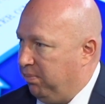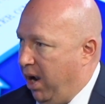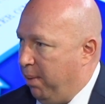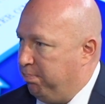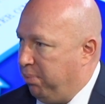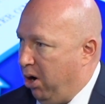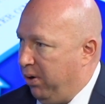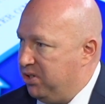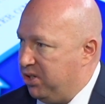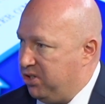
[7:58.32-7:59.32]
a
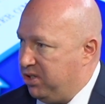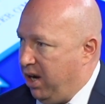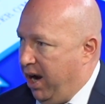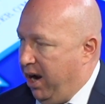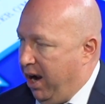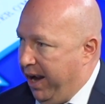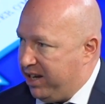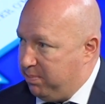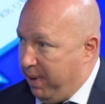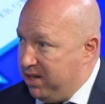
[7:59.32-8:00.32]
borrower's
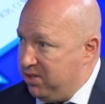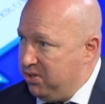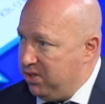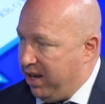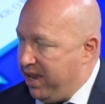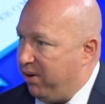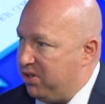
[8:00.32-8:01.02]
expenses, so their